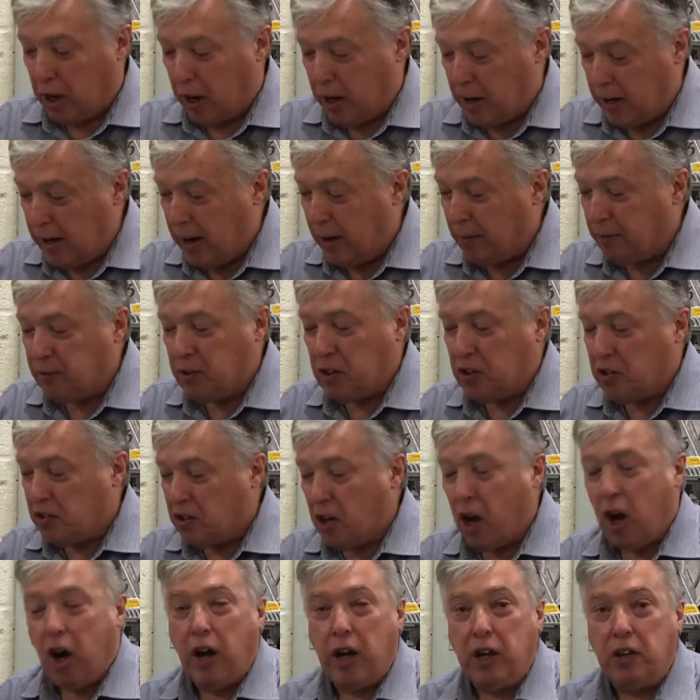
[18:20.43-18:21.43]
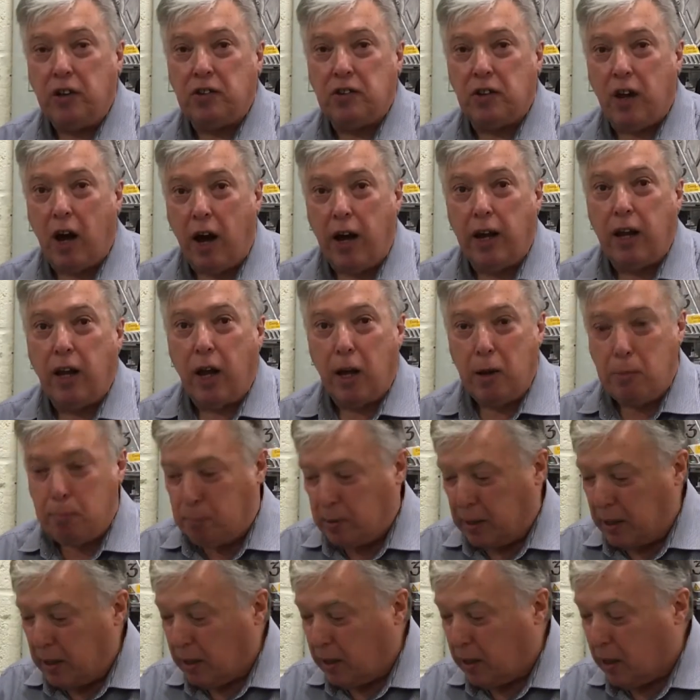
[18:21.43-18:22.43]
love the size. I like
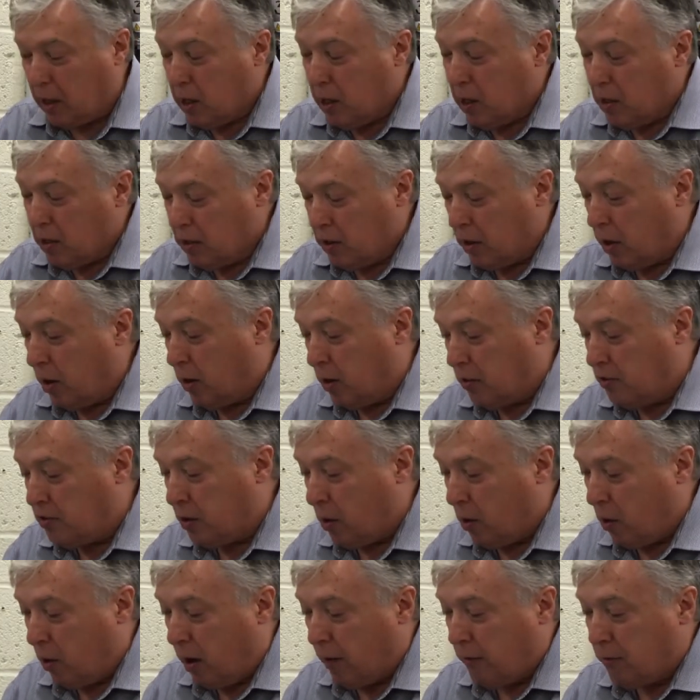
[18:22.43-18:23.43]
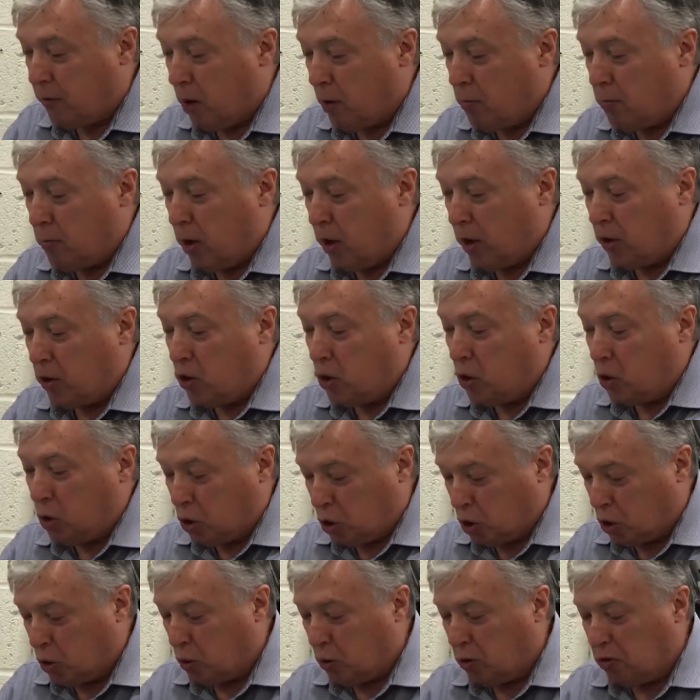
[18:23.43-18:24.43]
big. So I've got my
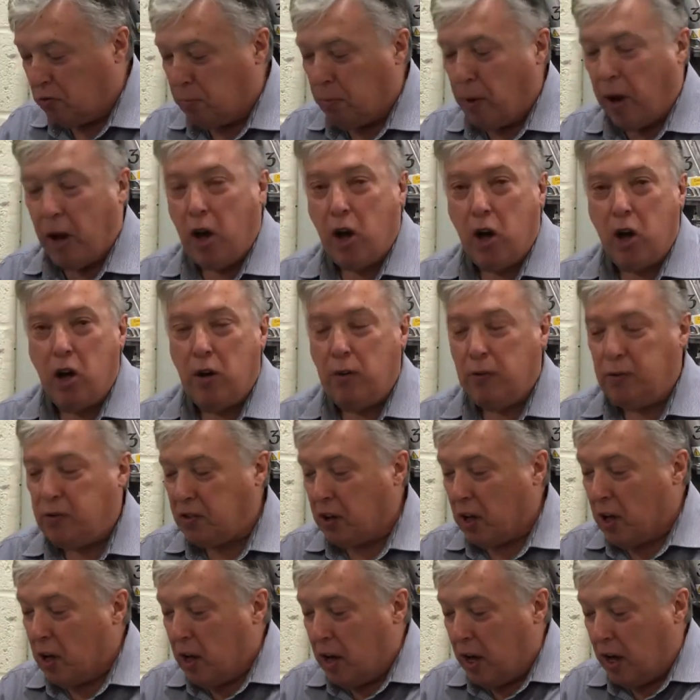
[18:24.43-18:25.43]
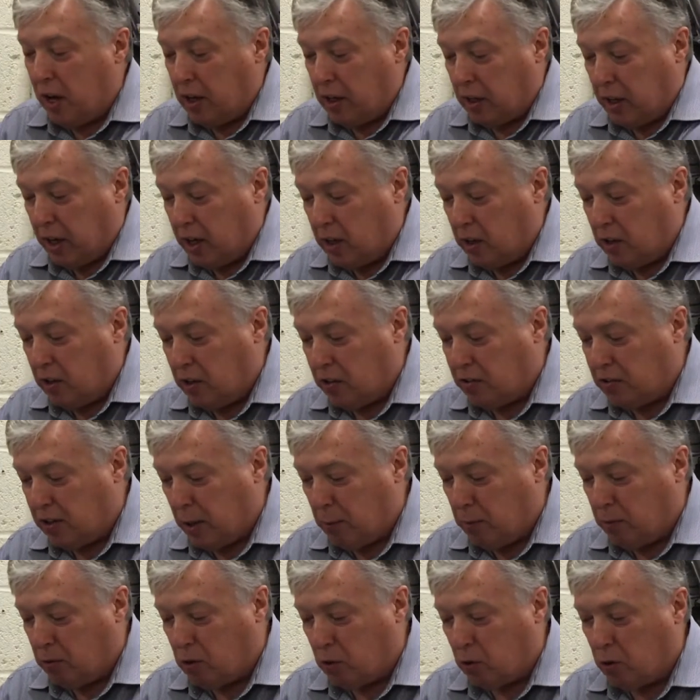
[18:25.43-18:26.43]
neutrals, my earths, and again, the
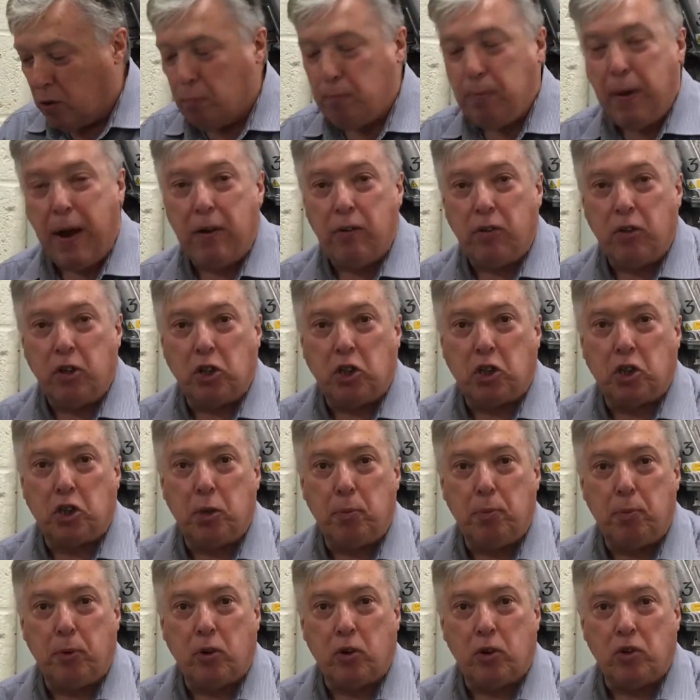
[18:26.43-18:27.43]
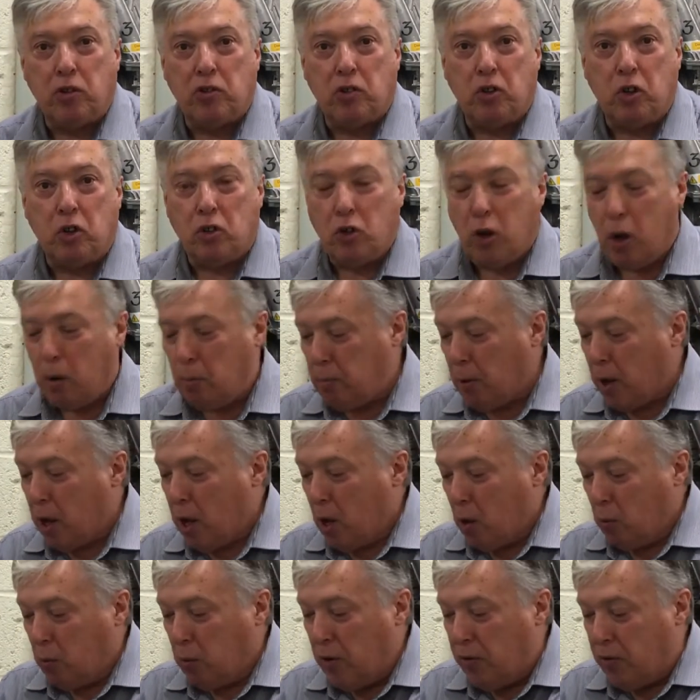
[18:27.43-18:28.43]
same sort of barrier strip across the top
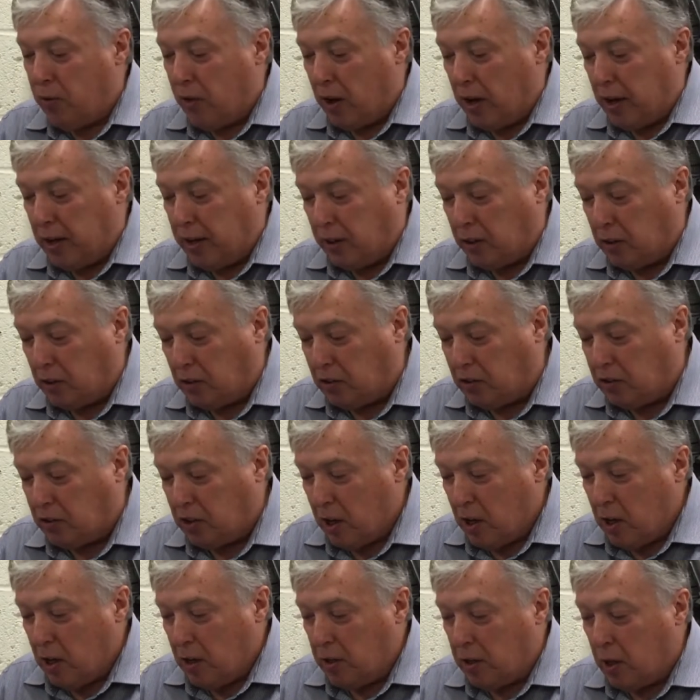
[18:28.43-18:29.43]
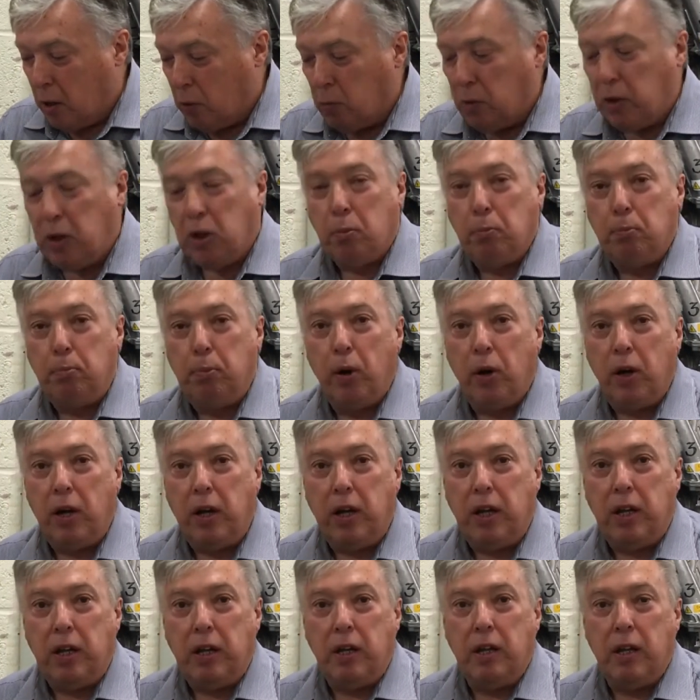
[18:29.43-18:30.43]
with the links that we can put
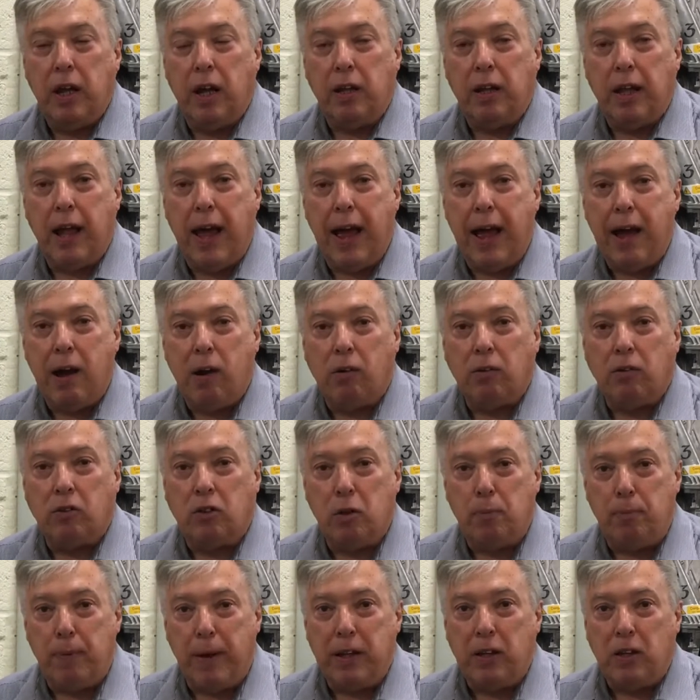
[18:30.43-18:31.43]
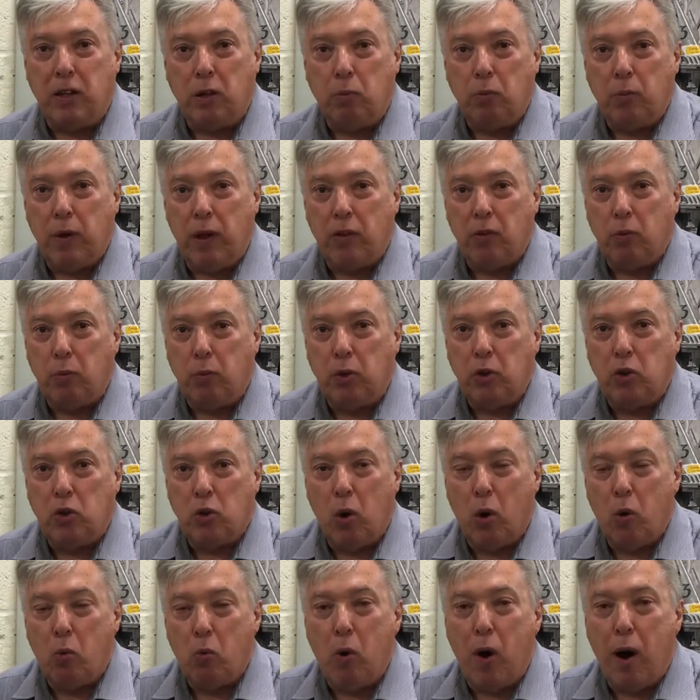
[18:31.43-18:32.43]
in and out depending whether we do
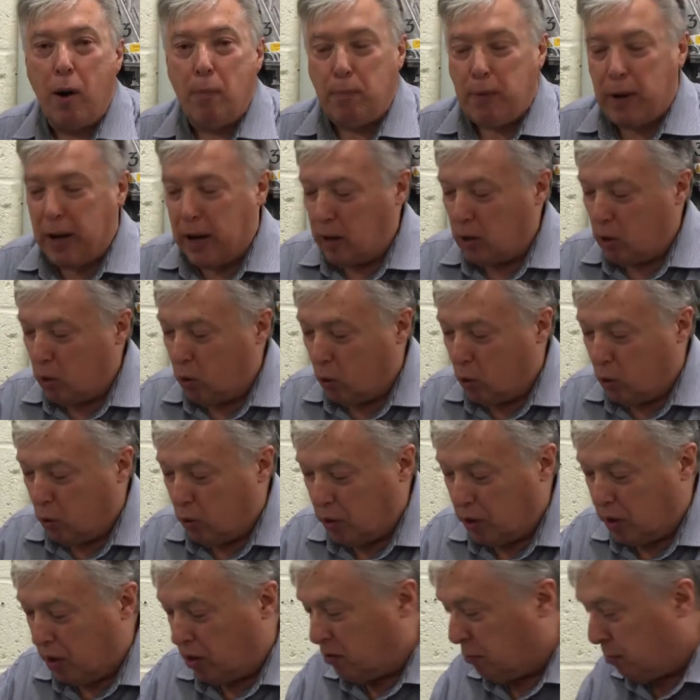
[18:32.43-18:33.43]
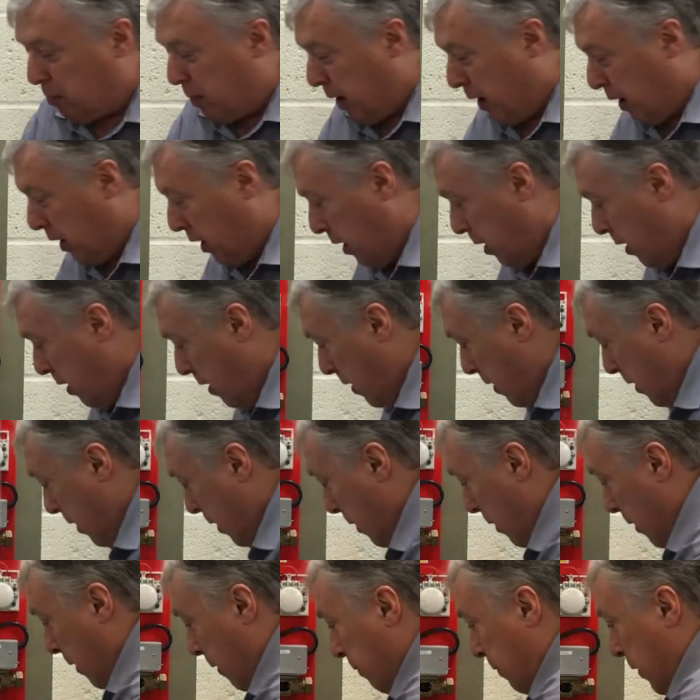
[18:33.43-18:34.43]
a Y plan or an S plan.
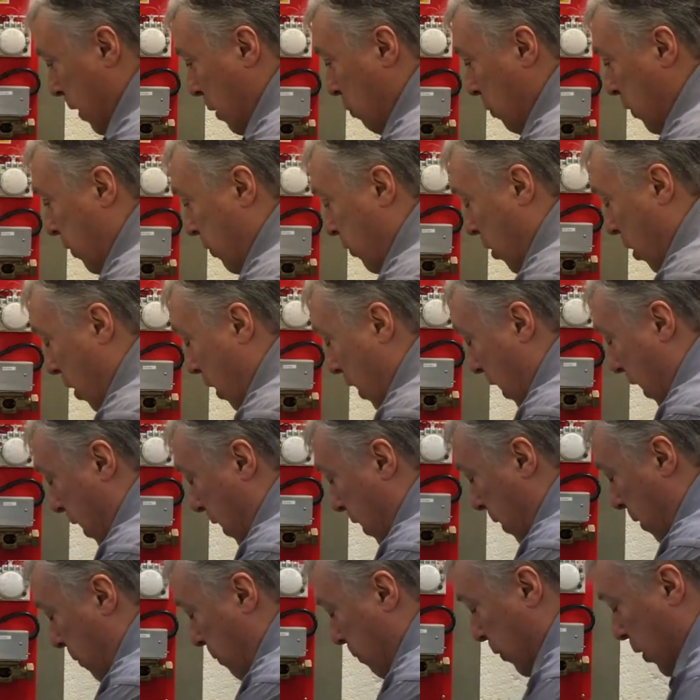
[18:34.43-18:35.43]
Then we've got our